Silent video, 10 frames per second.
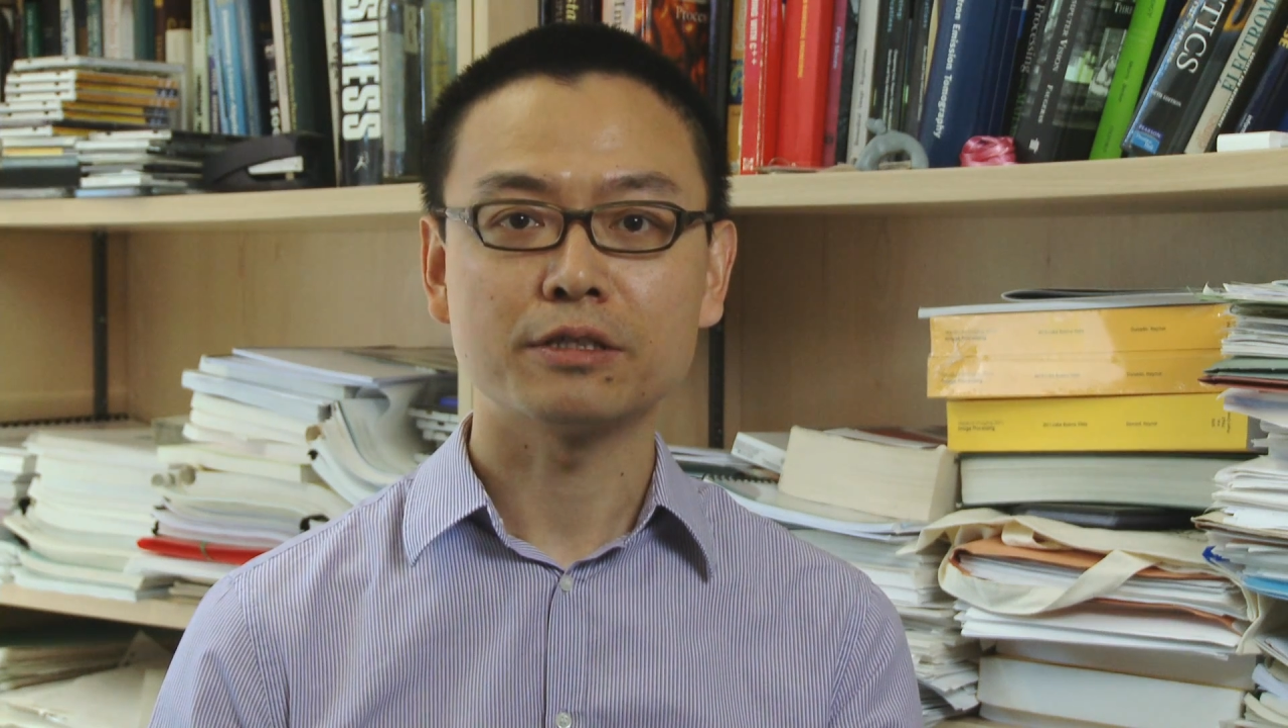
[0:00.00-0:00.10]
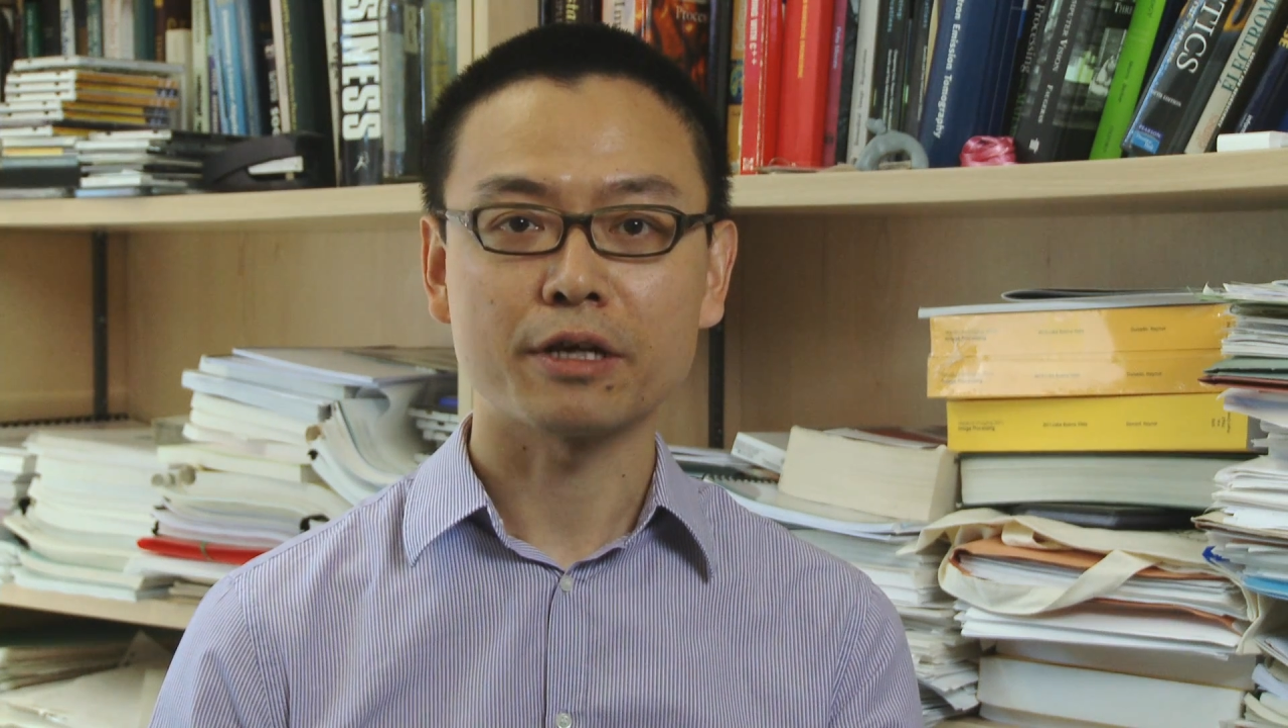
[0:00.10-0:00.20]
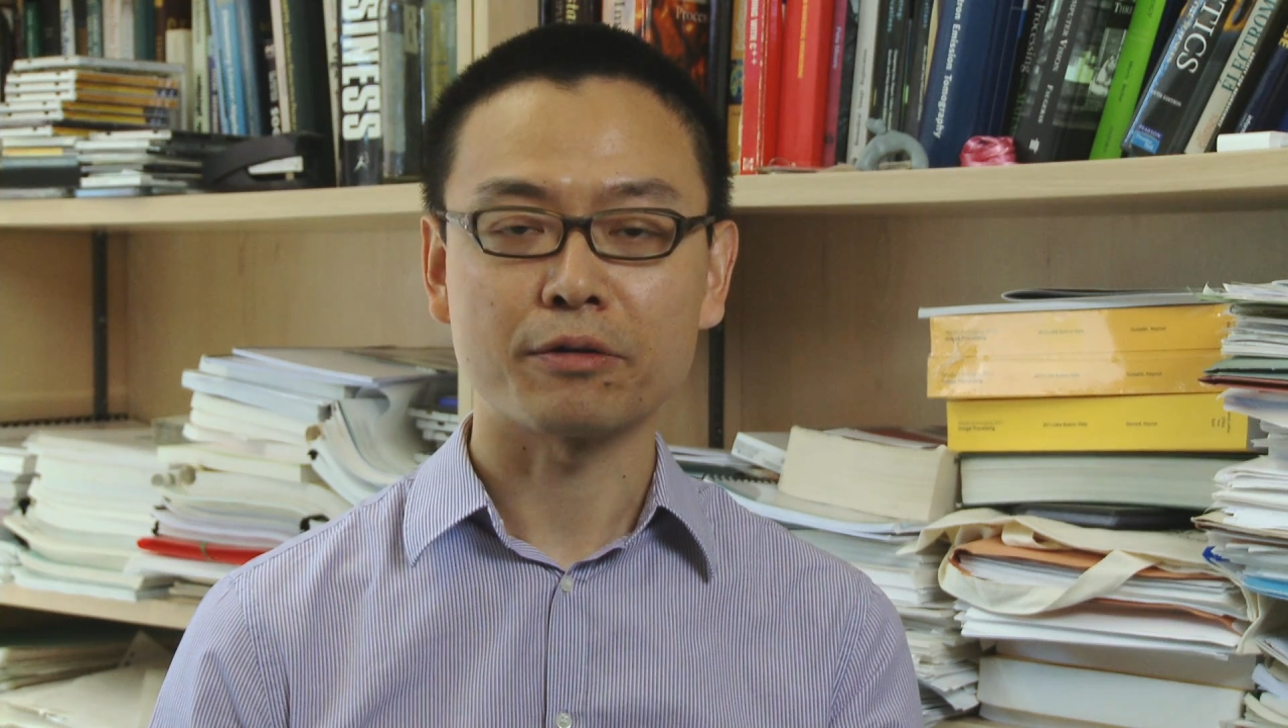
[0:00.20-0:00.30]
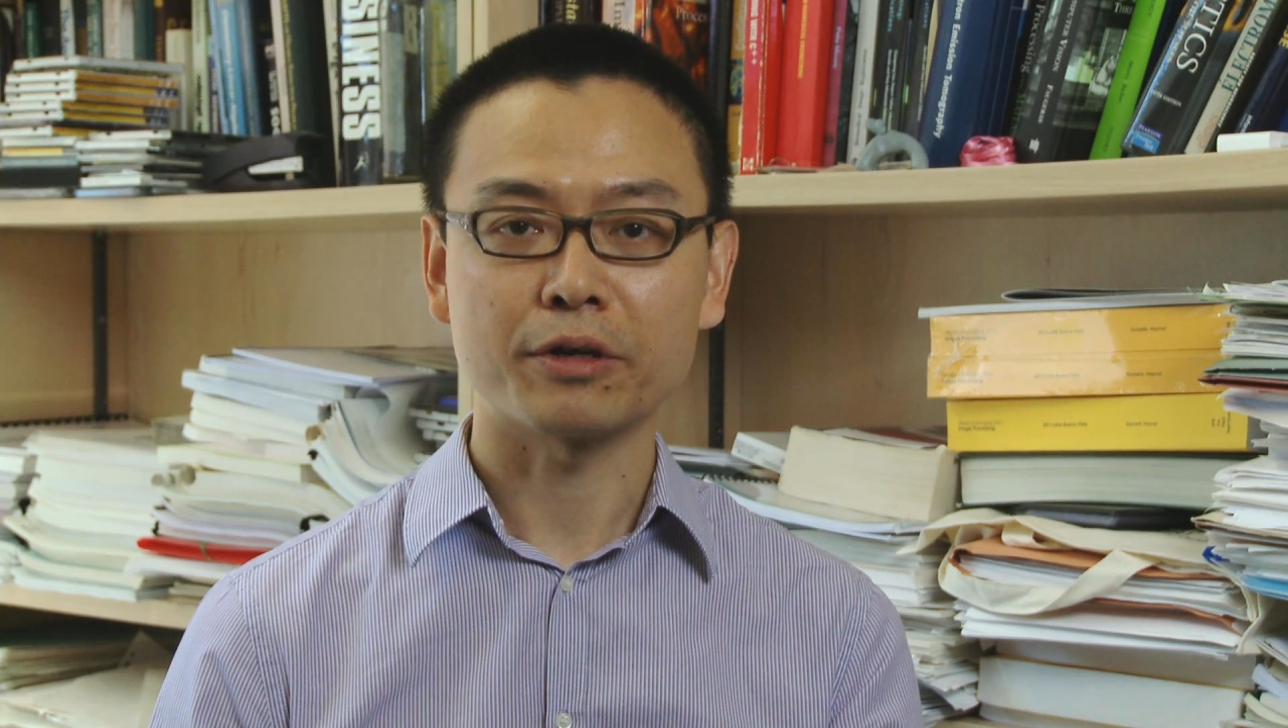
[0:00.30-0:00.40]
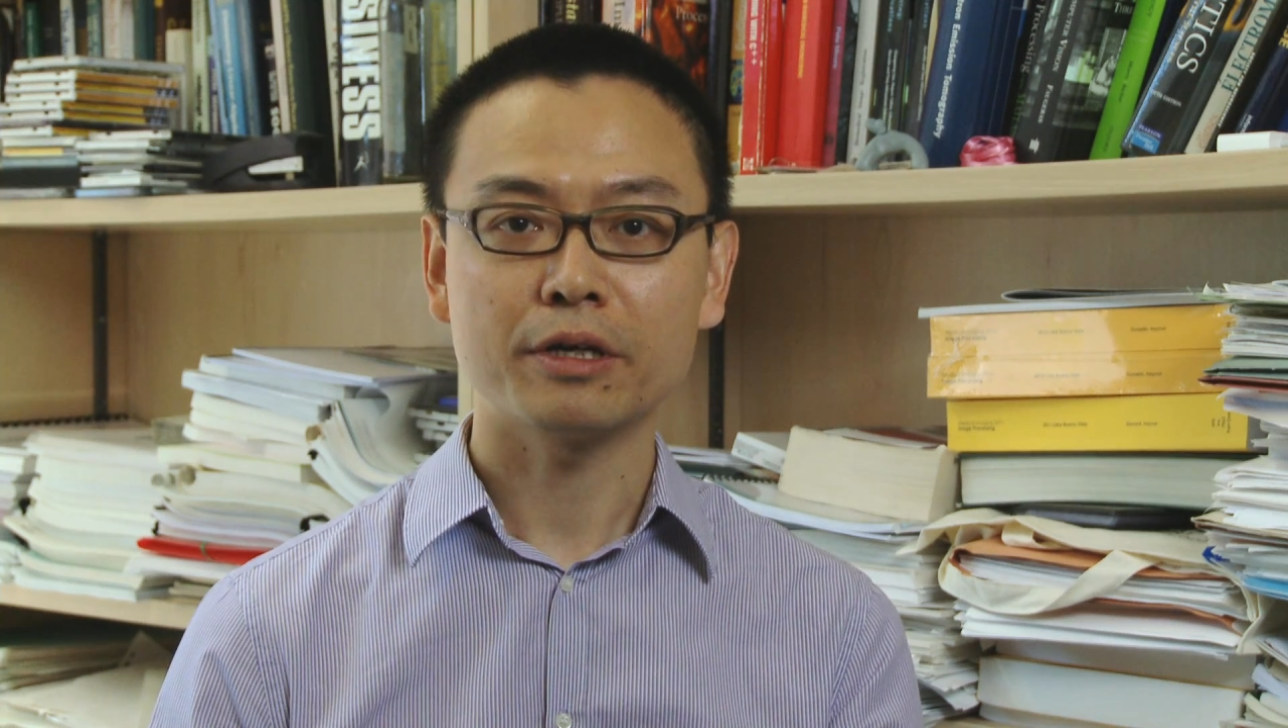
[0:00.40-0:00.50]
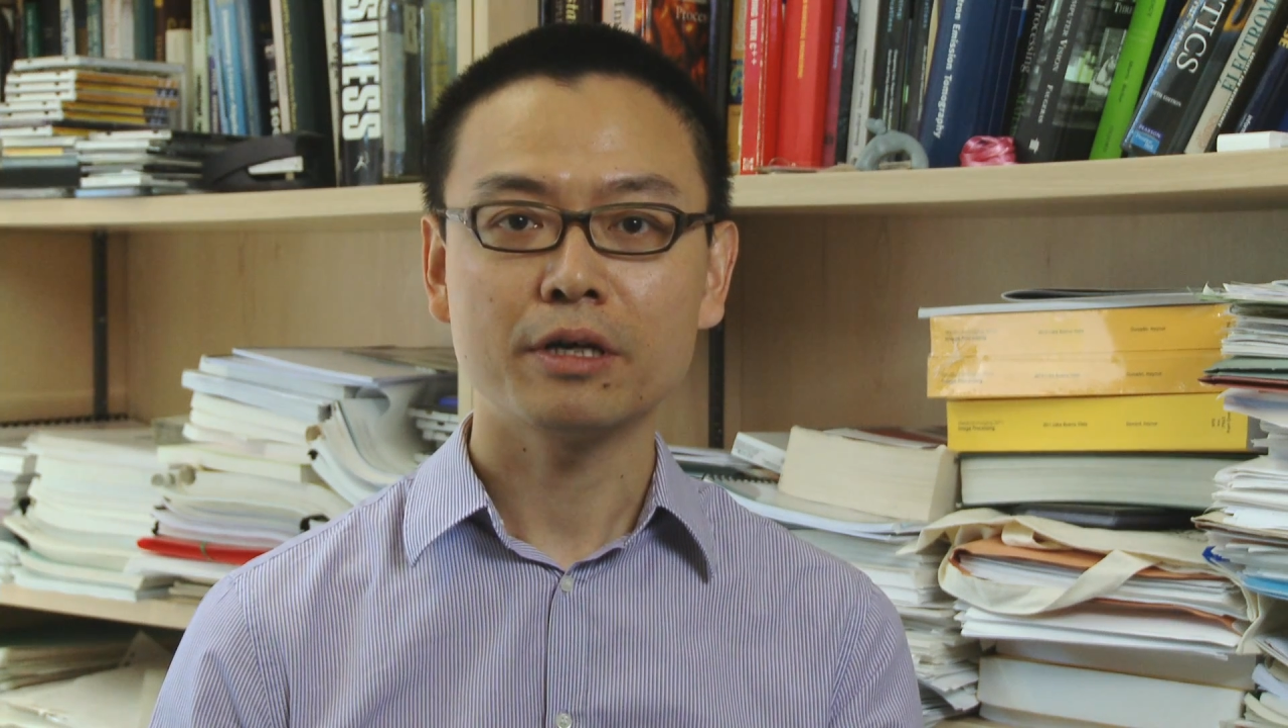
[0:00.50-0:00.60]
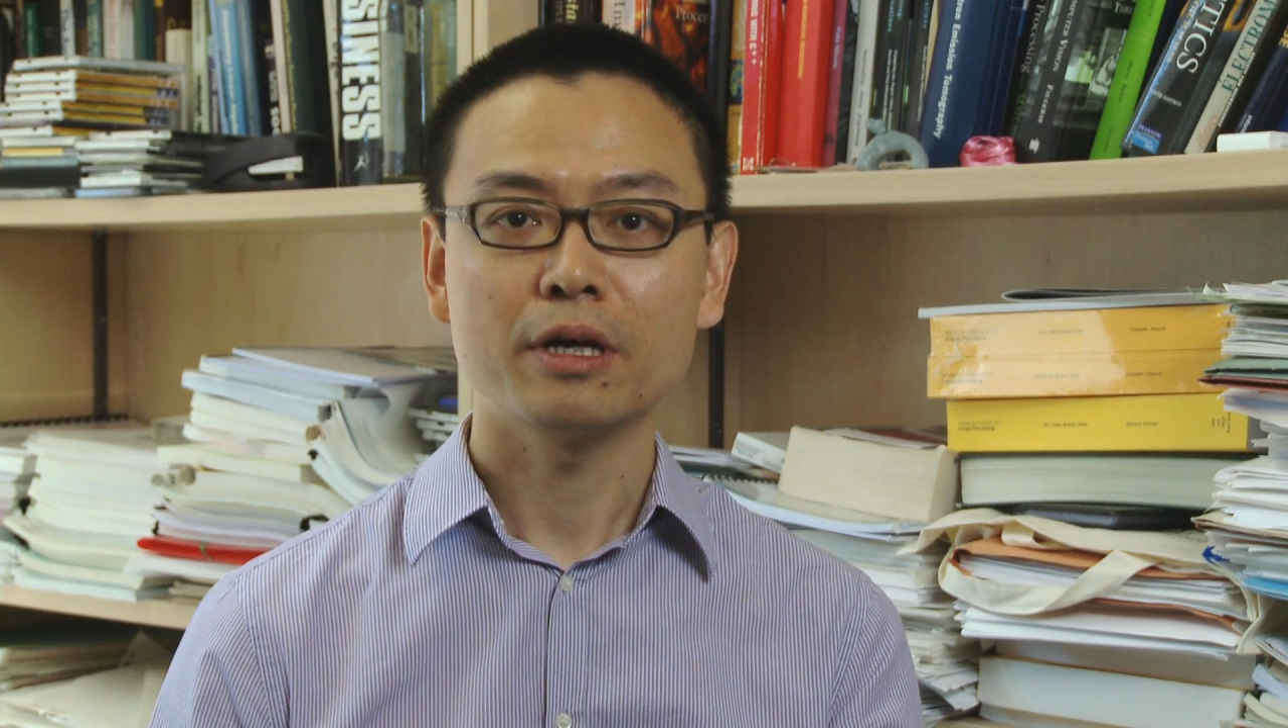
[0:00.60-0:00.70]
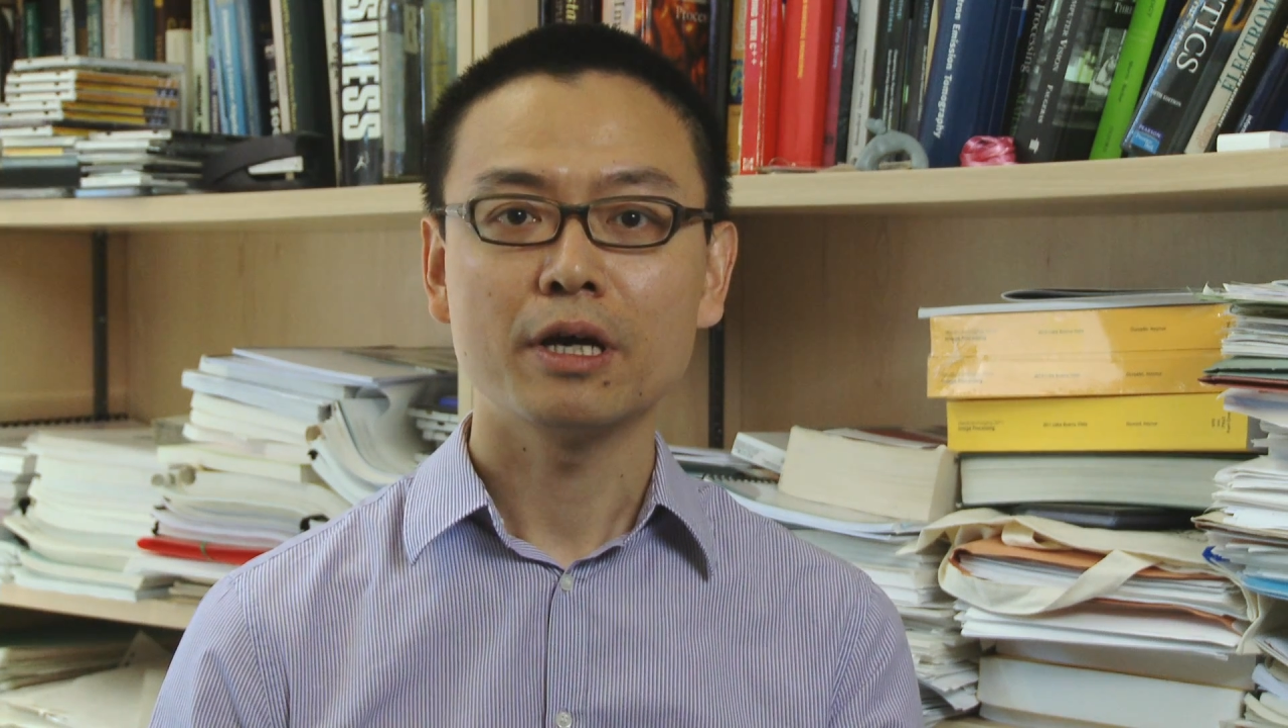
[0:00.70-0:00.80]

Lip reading: area